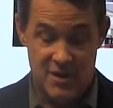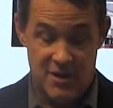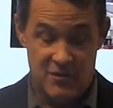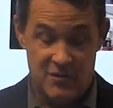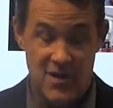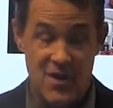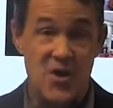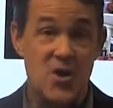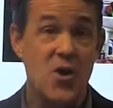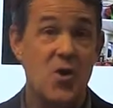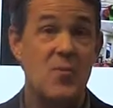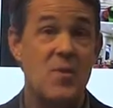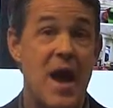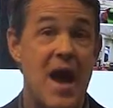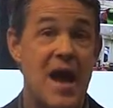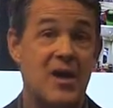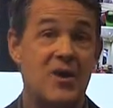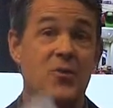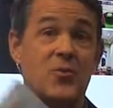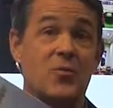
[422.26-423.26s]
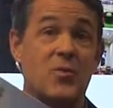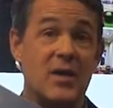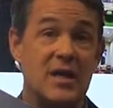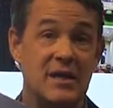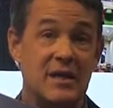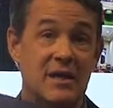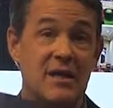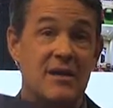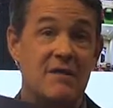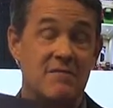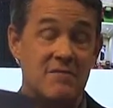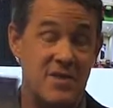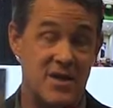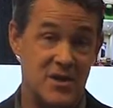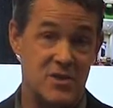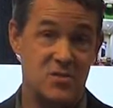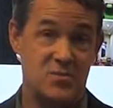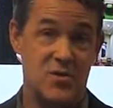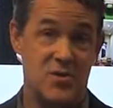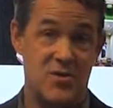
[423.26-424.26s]
they can go back and relive the
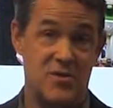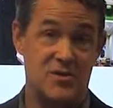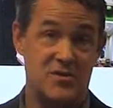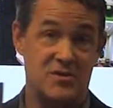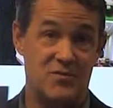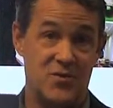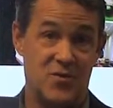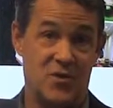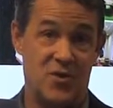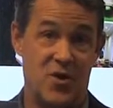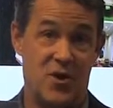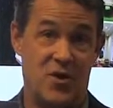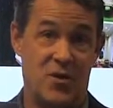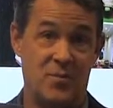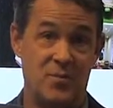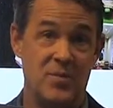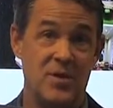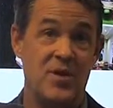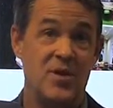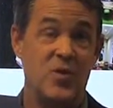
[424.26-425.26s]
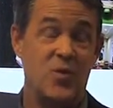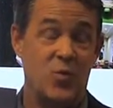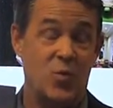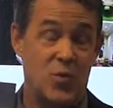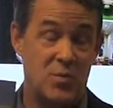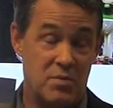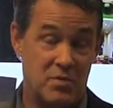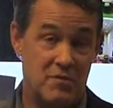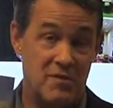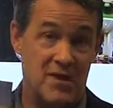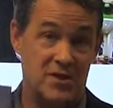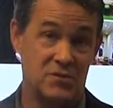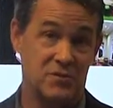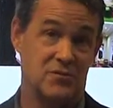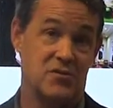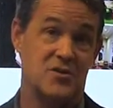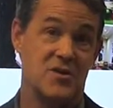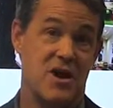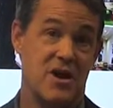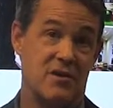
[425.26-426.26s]
experience of your home with professional
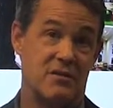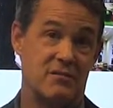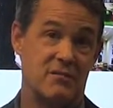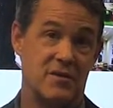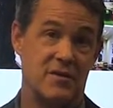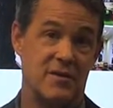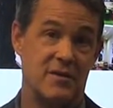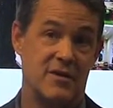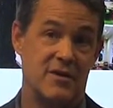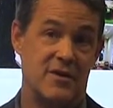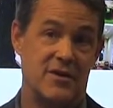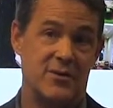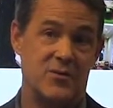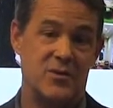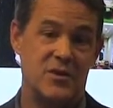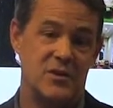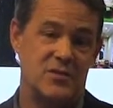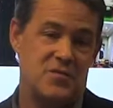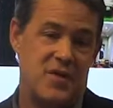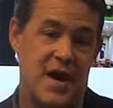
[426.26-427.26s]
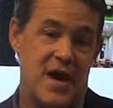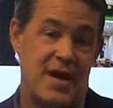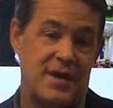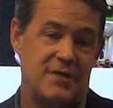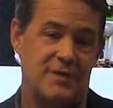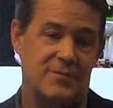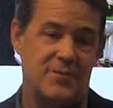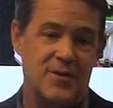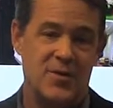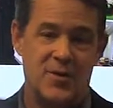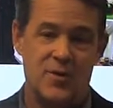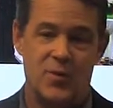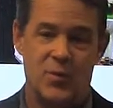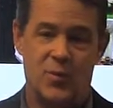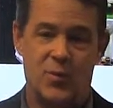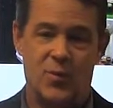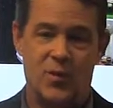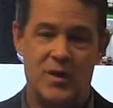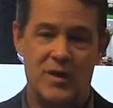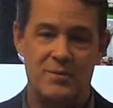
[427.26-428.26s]
photography. We just find
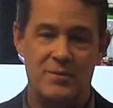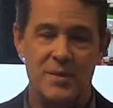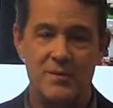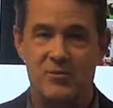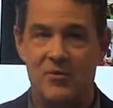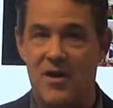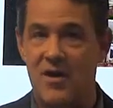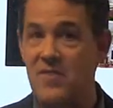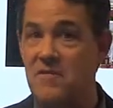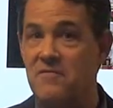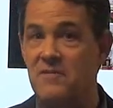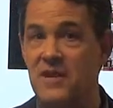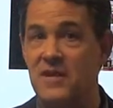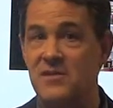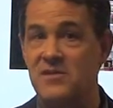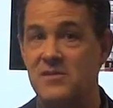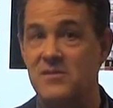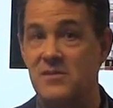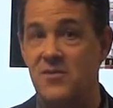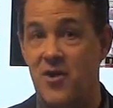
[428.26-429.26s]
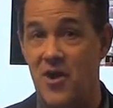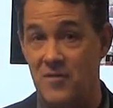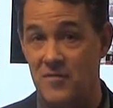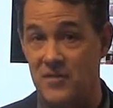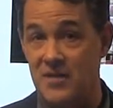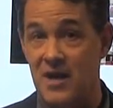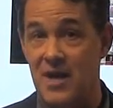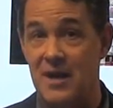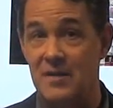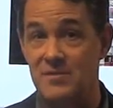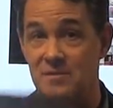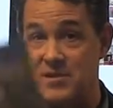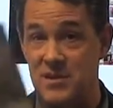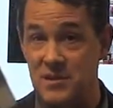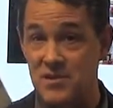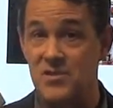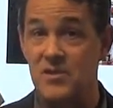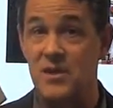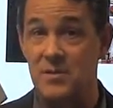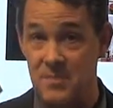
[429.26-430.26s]
when people are on the fence, oftentimes
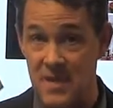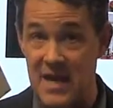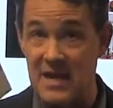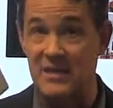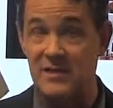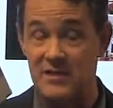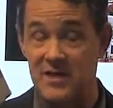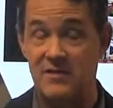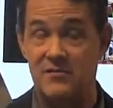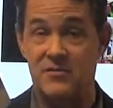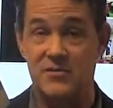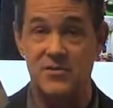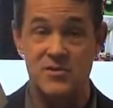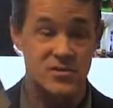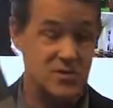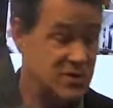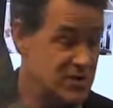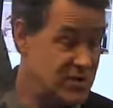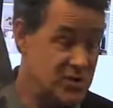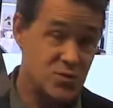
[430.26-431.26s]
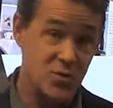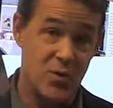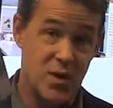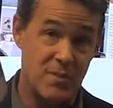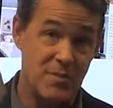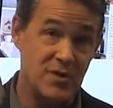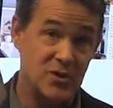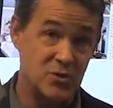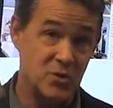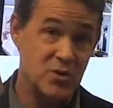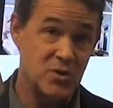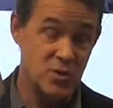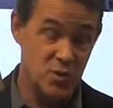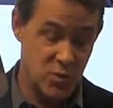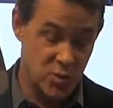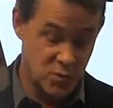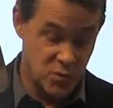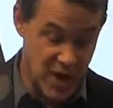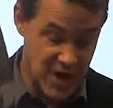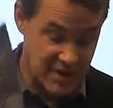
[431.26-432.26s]
this can make the difference. So we want to make sure we do
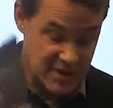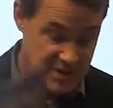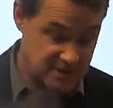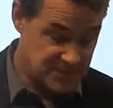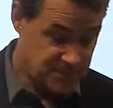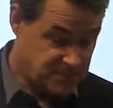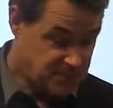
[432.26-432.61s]
it right.